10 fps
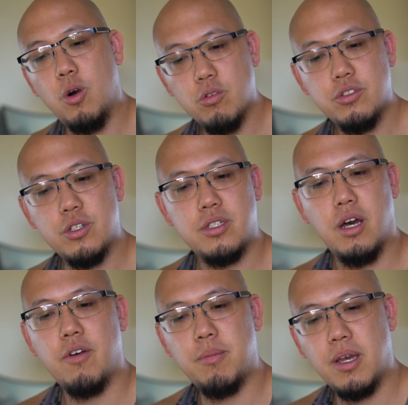told
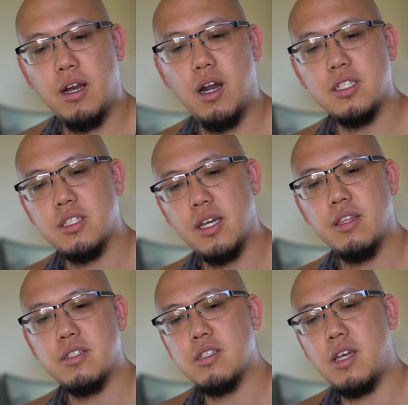yourself, oh my gosh,
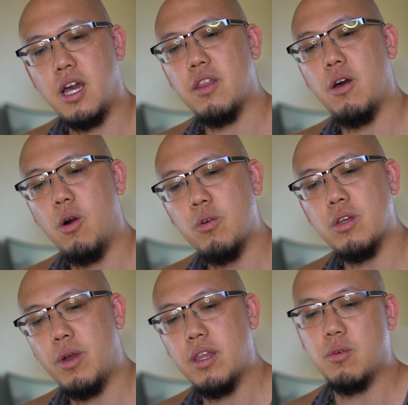like this is kind of the
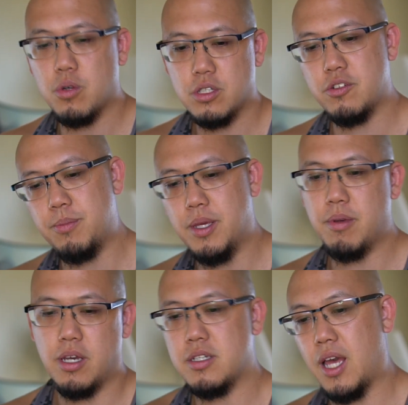only way that works for
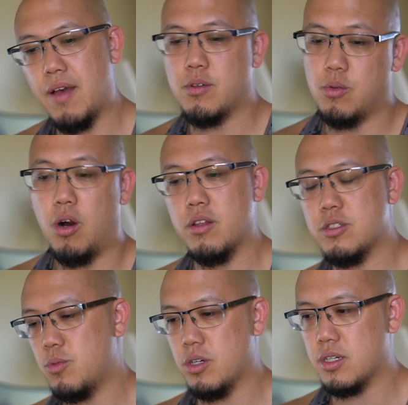me because I have to do
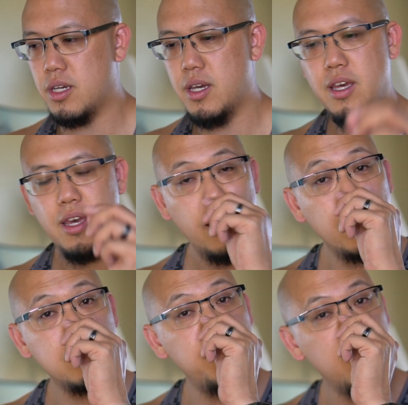all this work,
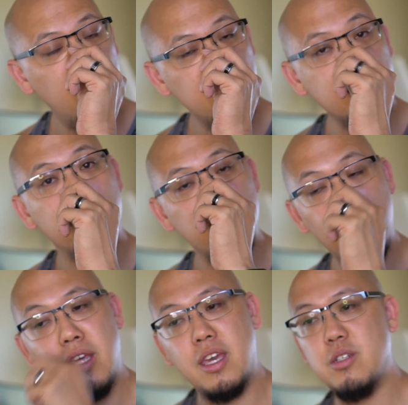it's because you're
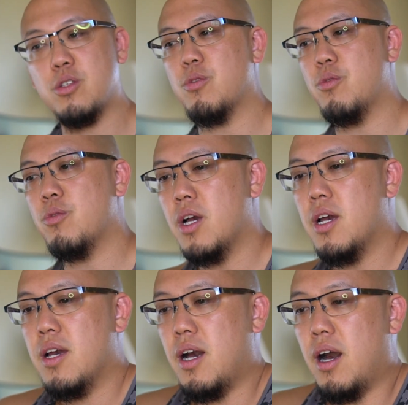leaning into
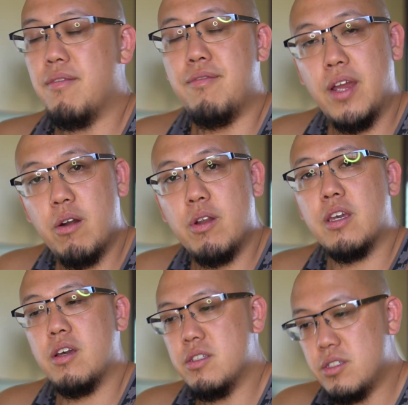a
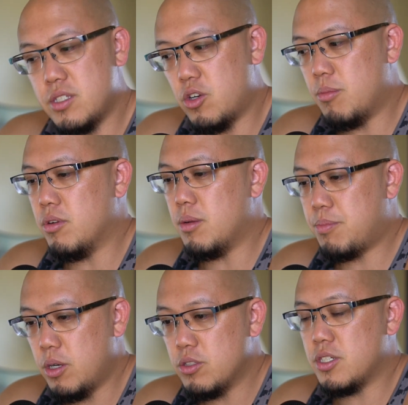very considerable
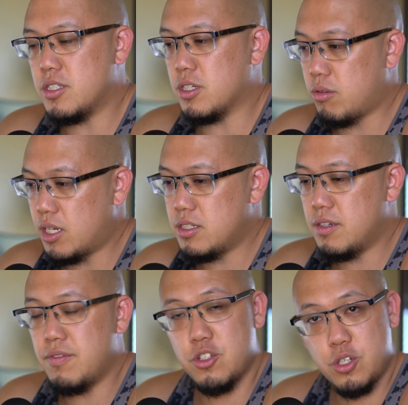approach. It's
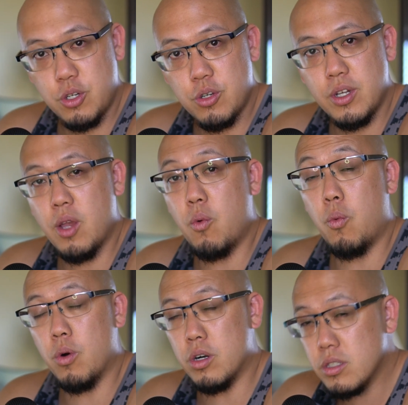aggressive. Sure, it
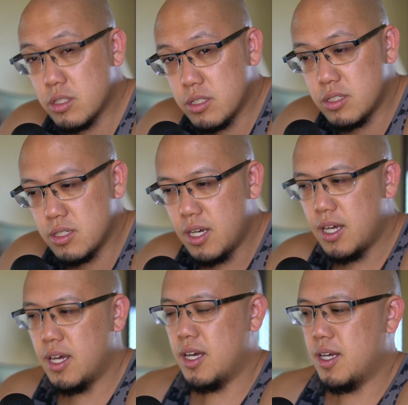works,
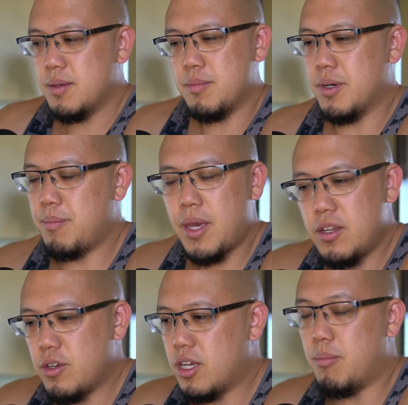but
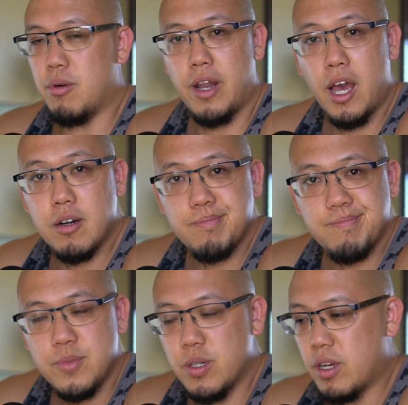man, you're going to burn
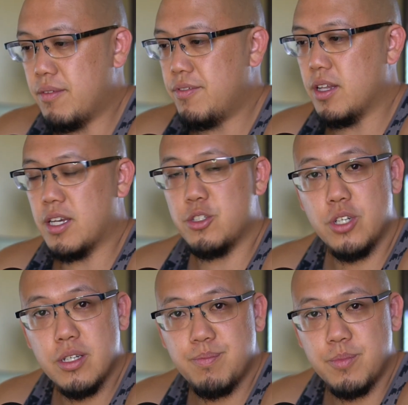out. You're going to feel like
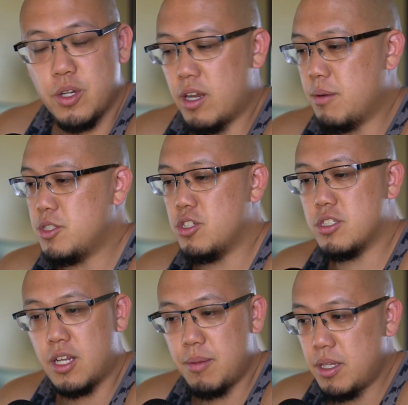shit. Your
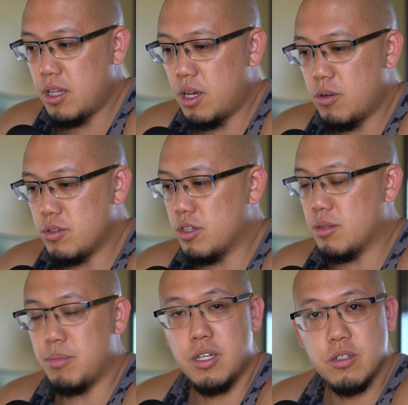energy is be low.
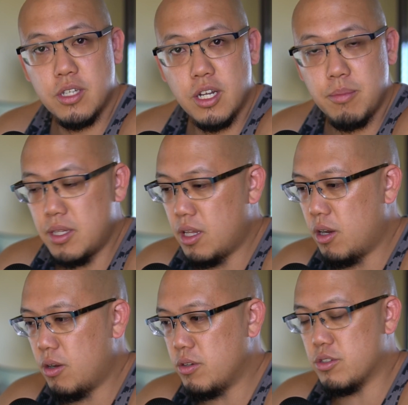Your libido is going to be
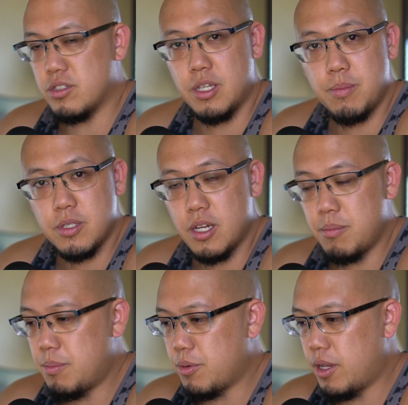low. Your sleep's
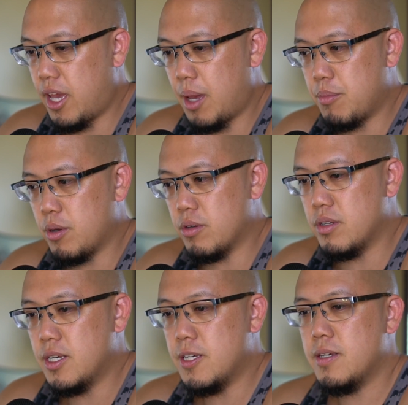going to be pretty
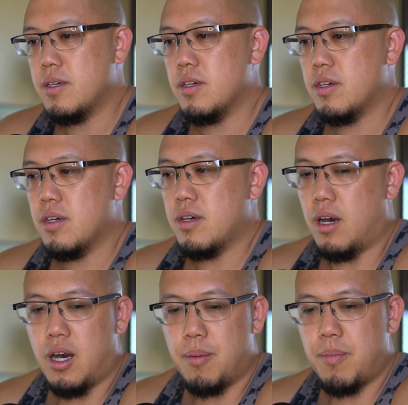hampered.
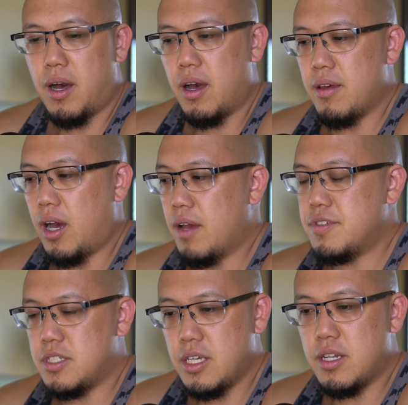
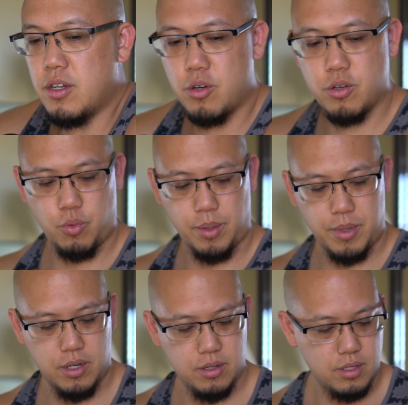I've seen and heard
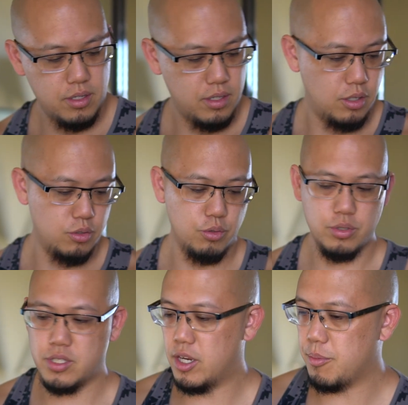women
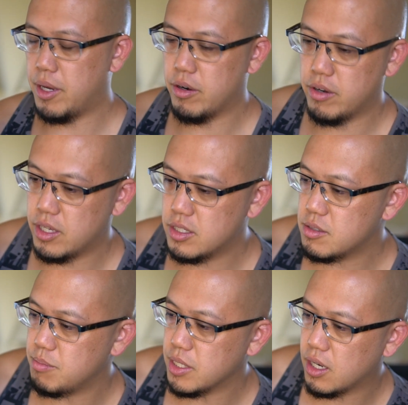lose their
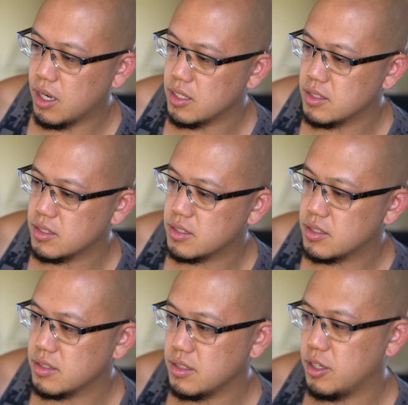periods
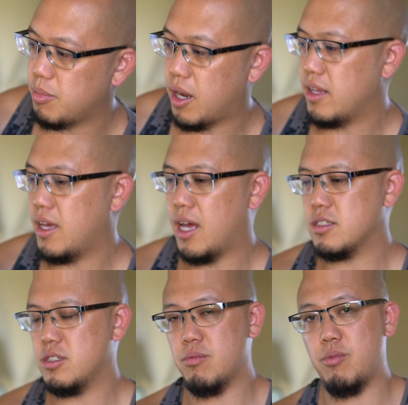because your body
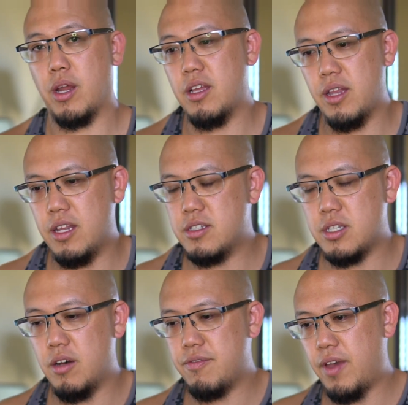has to regulate
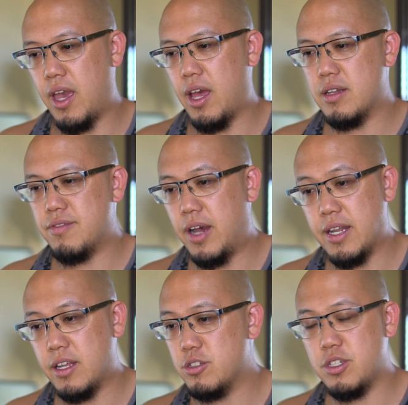itself and
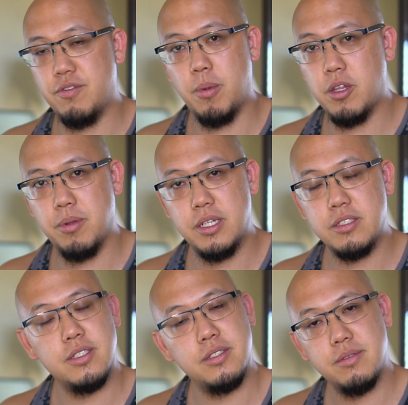find energy from other
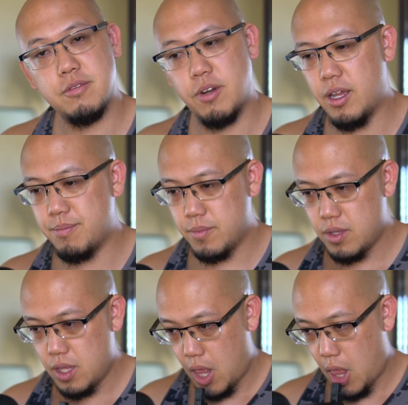places, right?